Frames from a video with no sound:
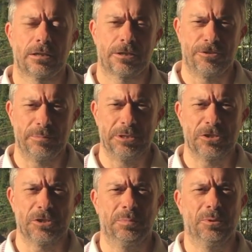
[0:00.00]
Caribbean
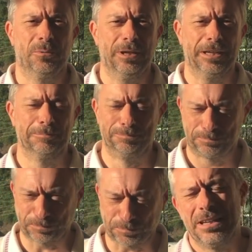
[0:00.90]
Support Wing.
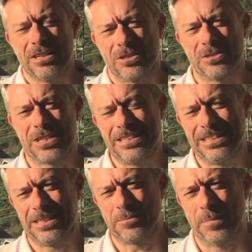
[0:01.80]
So I'm sending
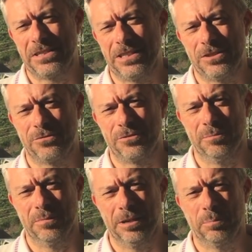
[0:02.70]
you this message
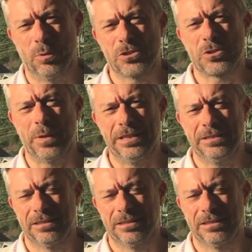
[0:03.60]
from Port of Spain,